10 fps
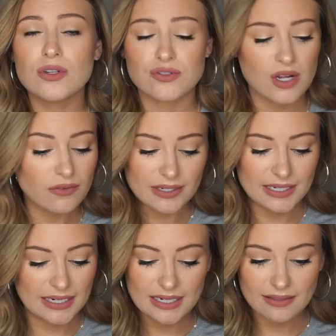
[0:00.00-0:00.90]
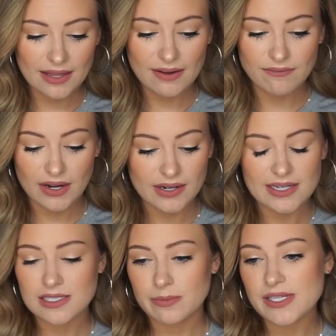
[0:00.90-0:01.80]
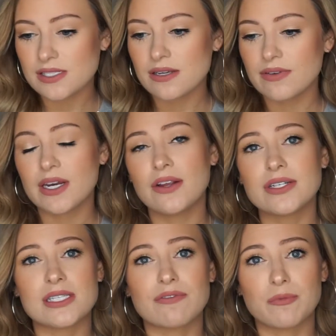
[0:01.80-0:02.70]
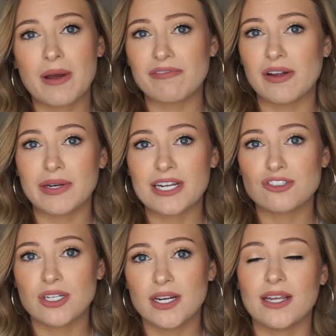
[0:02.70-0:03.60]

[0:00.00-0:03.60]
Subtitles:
There's not really anything very expensive in here except for my foundation,